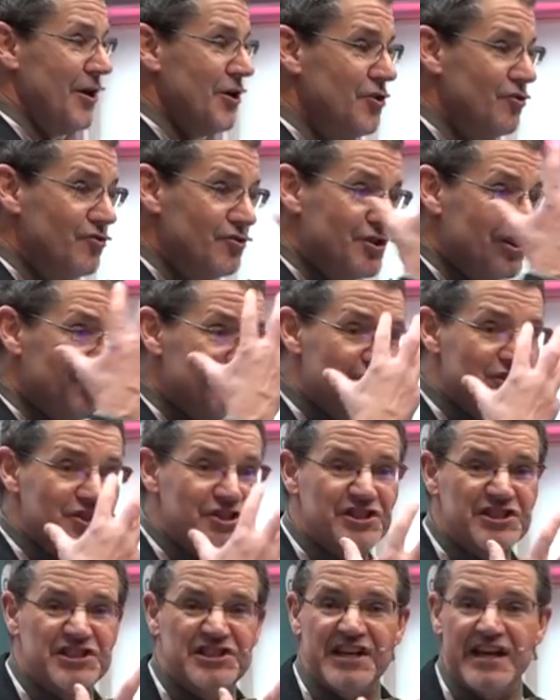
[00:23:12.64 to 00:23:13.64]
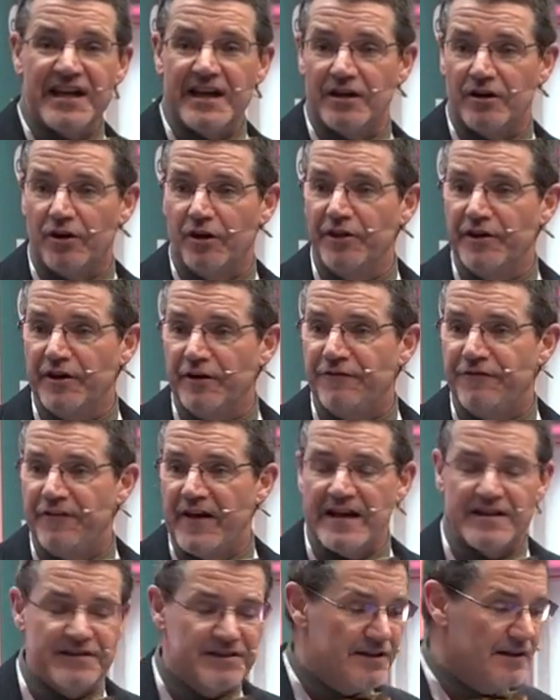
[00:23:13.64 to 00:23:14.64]
you could see it on their
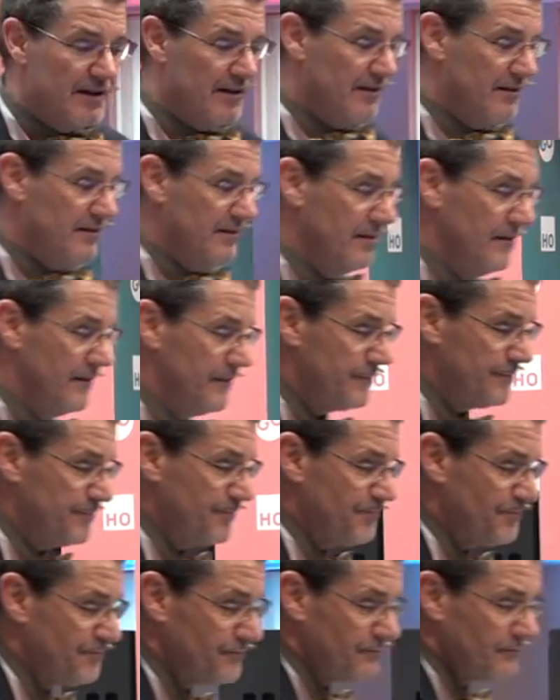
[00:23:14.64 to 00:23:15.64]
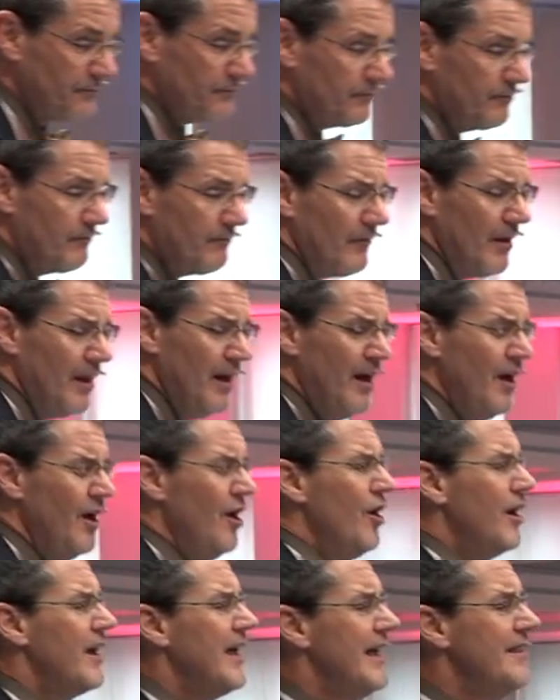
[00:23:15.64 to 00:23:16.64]
faces.
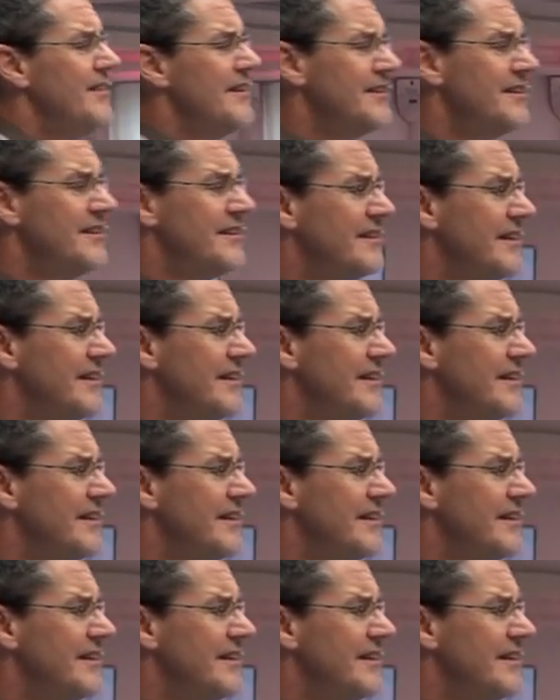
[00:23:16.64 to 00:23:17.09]
Okay, this is